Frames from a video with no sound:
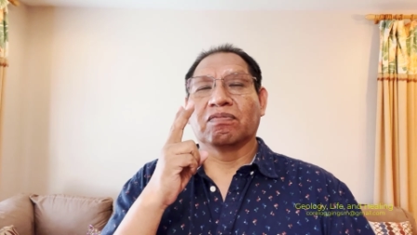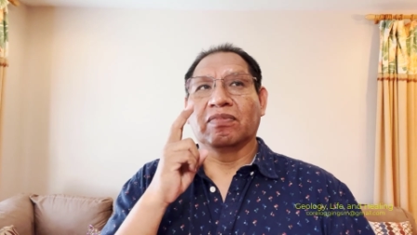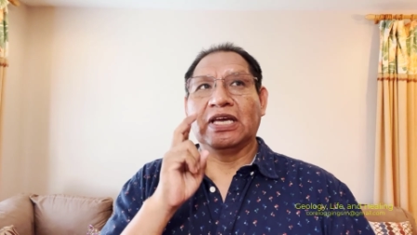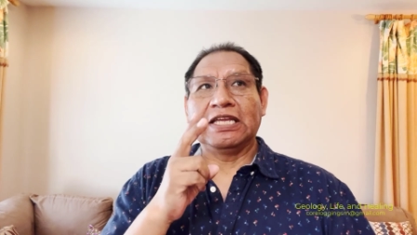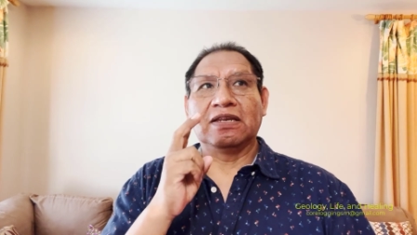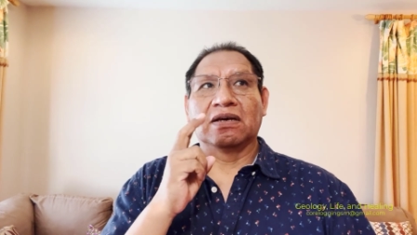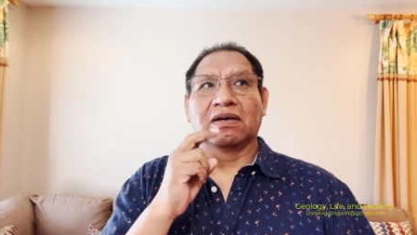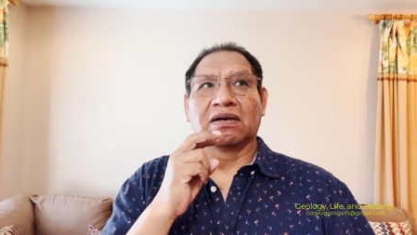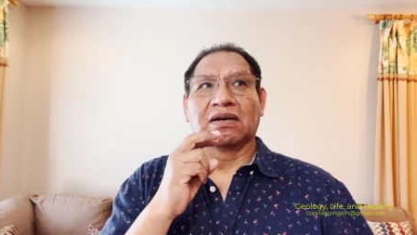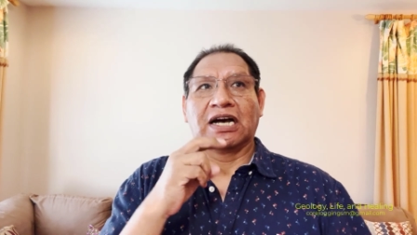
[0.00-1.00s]
main
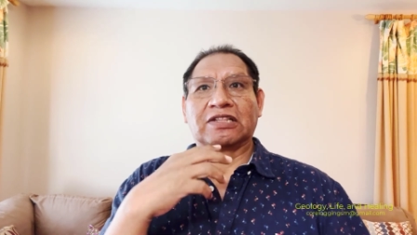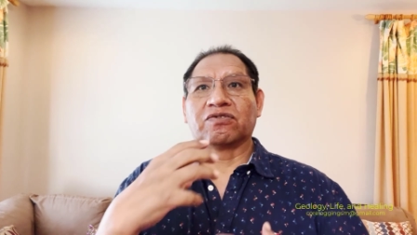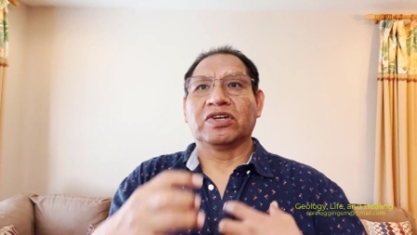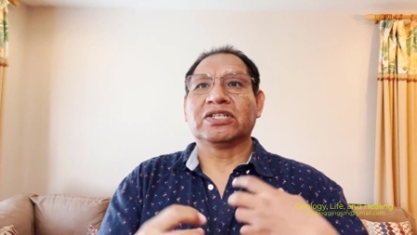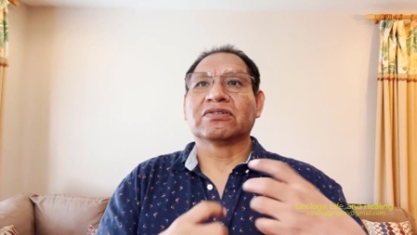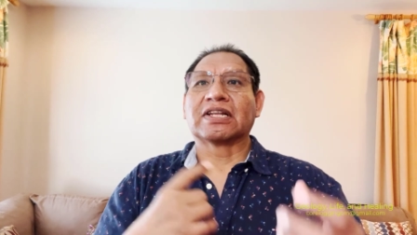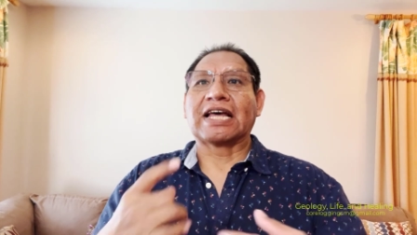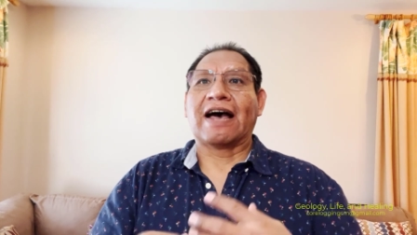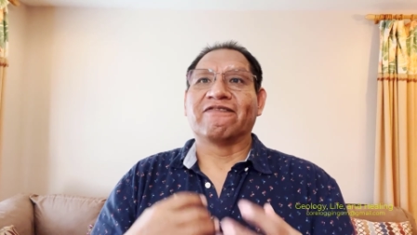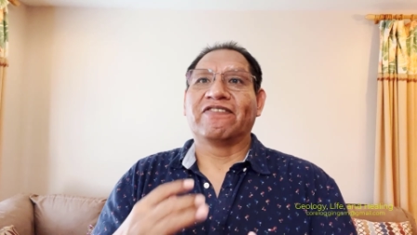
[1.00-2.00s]
alteration
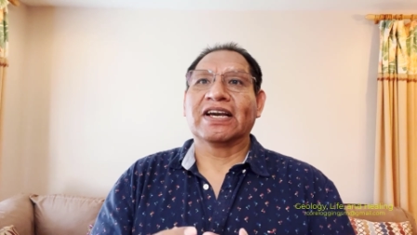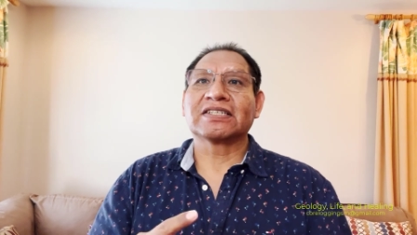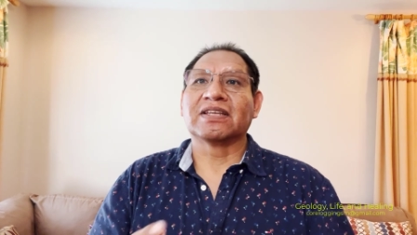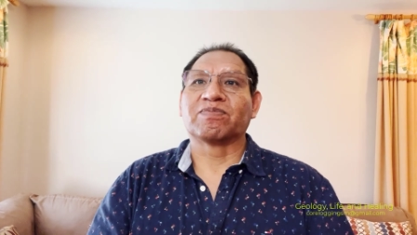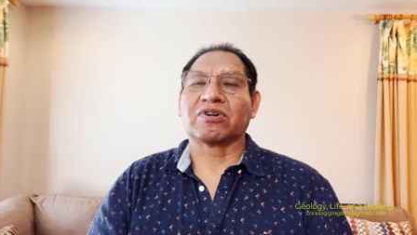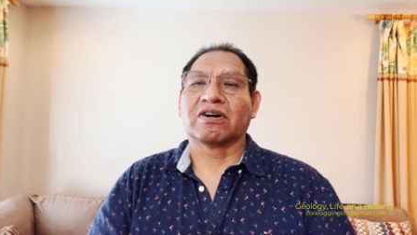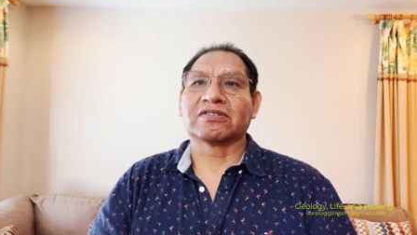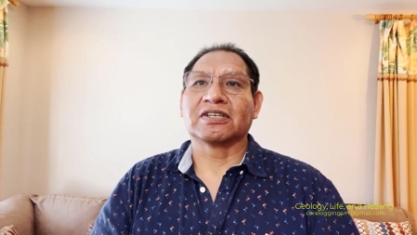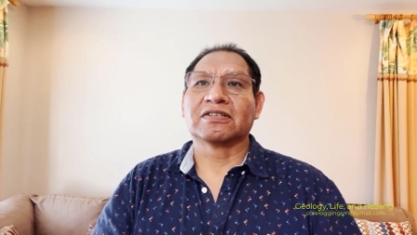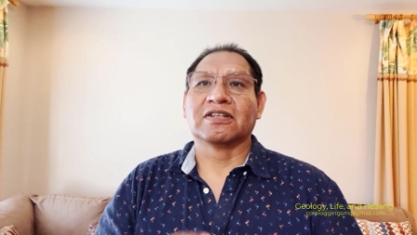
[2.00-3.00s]
that affects the
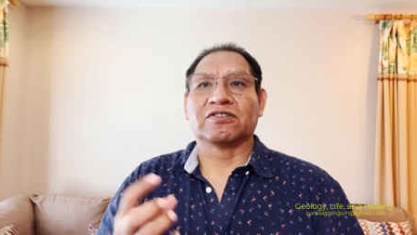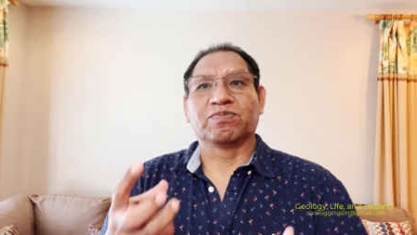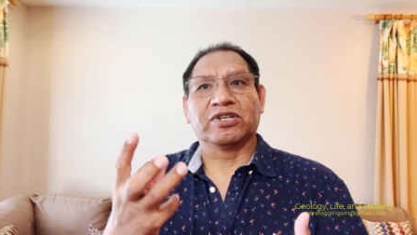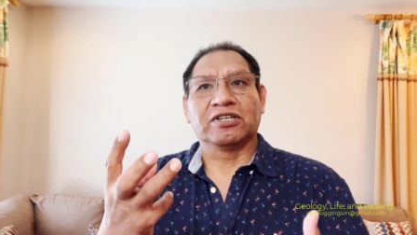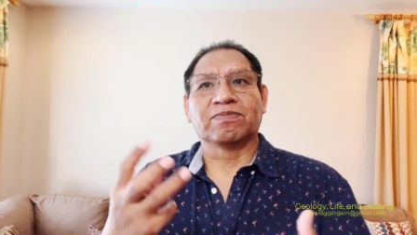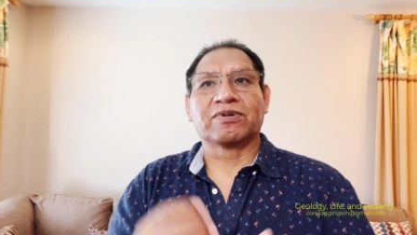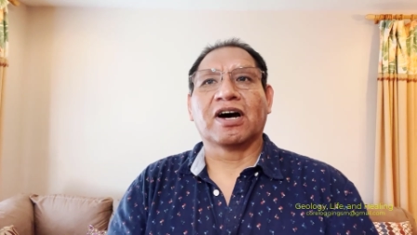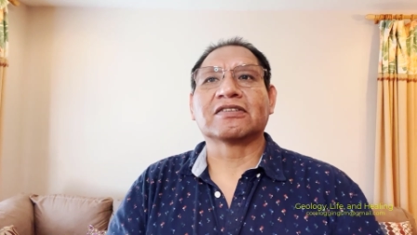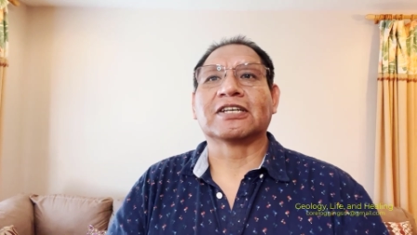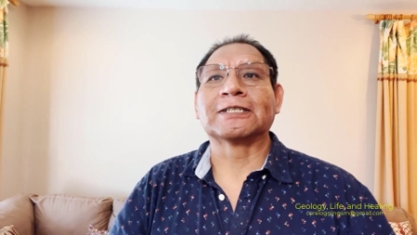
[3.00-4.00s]
process, the supergene
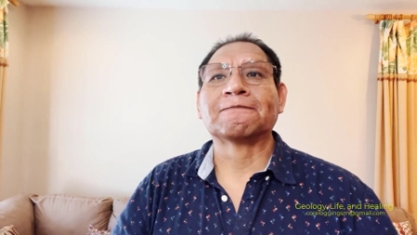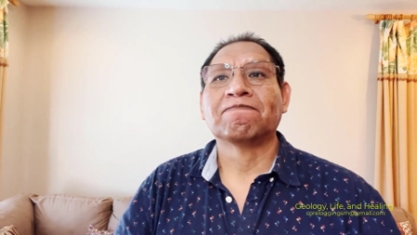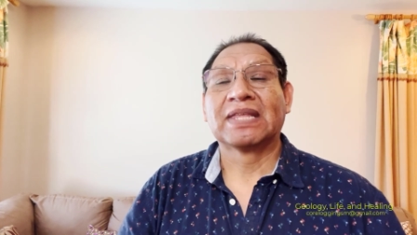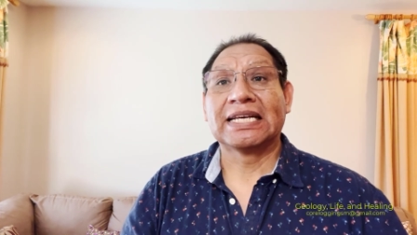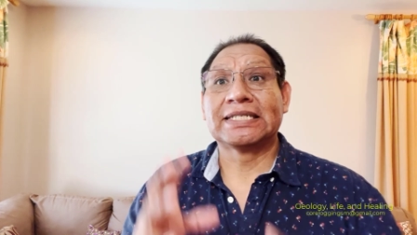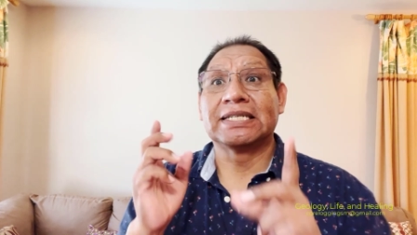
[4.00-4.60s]
process, is